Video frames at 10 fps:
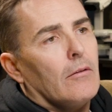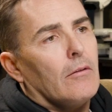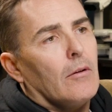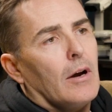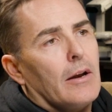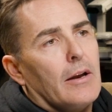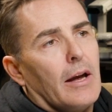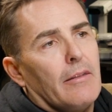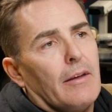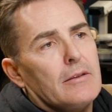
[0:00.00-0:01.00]
So out of
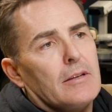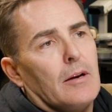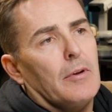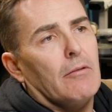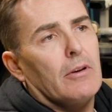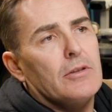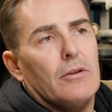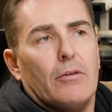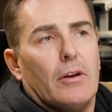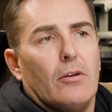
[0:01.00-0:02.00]
9,000, how many rings do
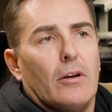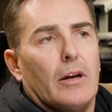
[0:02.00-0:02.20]
you think you're